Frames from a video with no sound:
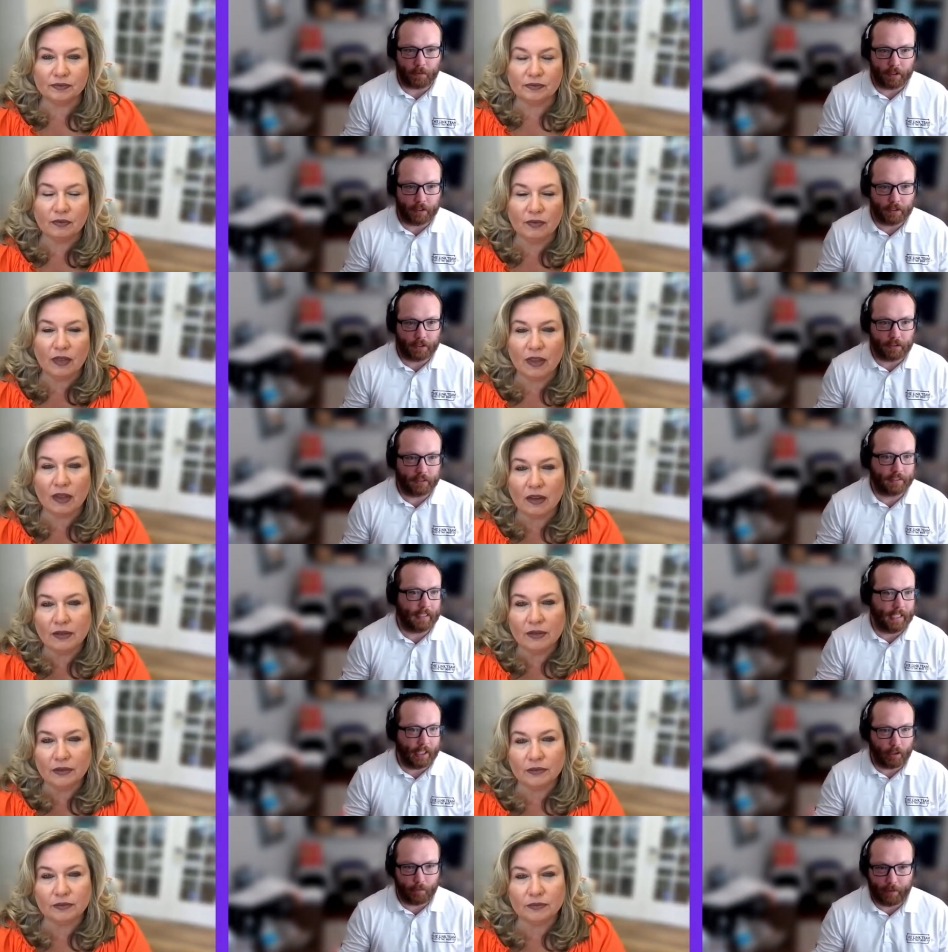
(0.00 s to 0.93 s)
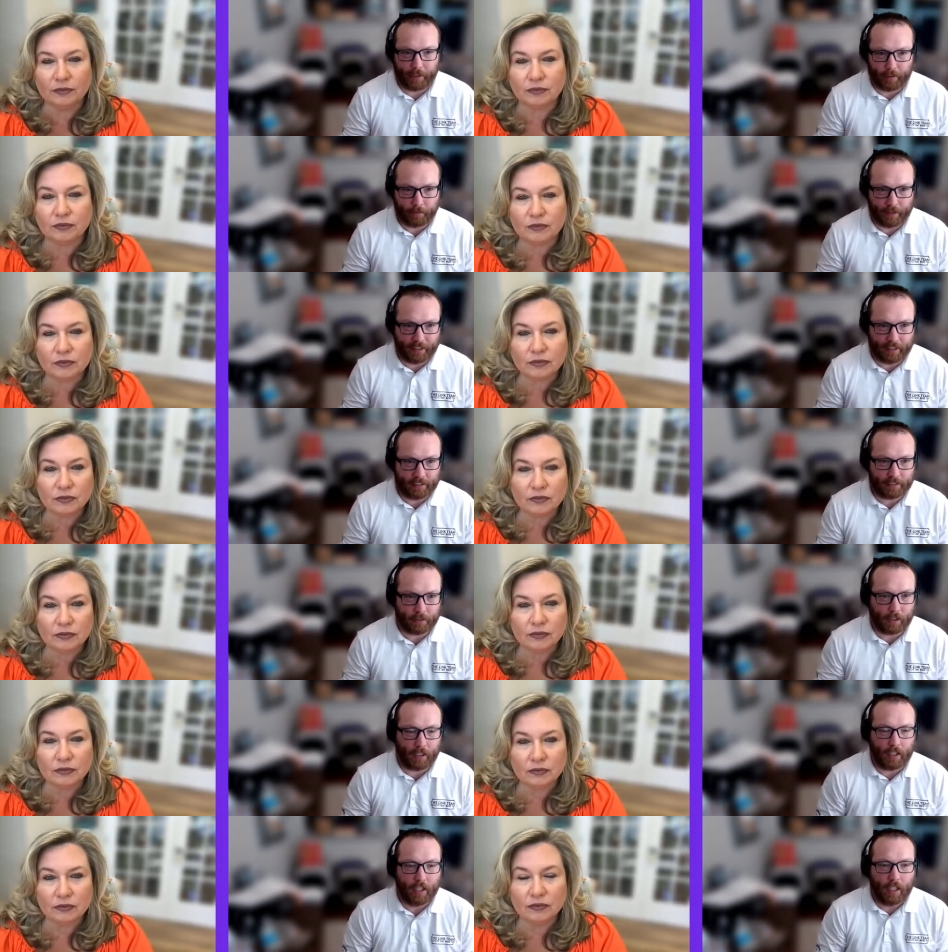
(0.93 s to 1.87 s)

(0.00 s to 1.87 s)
Speaker 1: rentals, the Airbnbs, right?